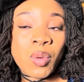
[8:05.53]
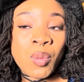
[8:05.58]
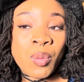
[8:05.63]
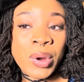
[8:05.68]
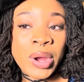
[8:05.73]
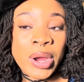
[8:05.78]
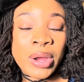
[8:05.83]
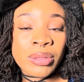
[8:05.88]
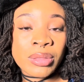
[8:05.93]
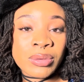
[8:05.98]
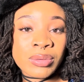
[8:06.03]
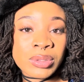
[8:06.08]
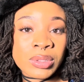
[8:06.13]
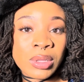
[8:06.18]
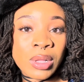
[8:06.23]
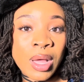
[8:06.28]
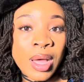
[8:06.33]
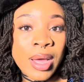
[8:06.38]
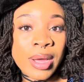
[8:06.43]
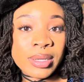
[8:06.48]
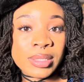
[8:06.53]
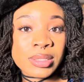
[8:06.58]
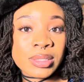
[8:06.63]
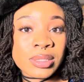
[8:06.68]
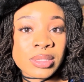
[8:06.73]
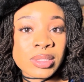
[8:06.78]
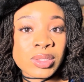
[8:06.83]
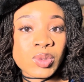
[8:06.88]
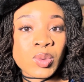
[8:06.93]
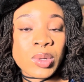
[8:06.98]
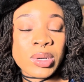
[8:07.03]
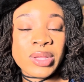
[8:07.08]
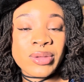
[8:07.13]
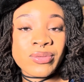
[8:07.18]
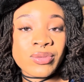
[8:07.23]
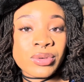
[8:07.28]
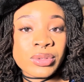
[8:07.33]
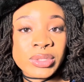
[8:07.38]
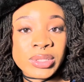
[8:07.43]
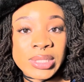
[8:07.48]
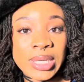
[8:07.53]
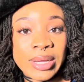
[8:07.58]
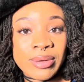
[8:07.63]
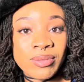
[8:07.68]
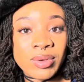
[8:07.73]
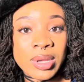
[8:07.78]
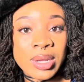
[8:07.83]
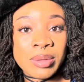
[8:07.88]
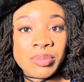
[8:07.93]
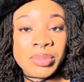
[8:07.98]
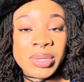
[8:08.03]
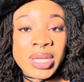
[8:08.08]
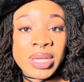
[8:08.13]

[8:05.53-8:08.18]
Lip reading: wearing those locks 24/7,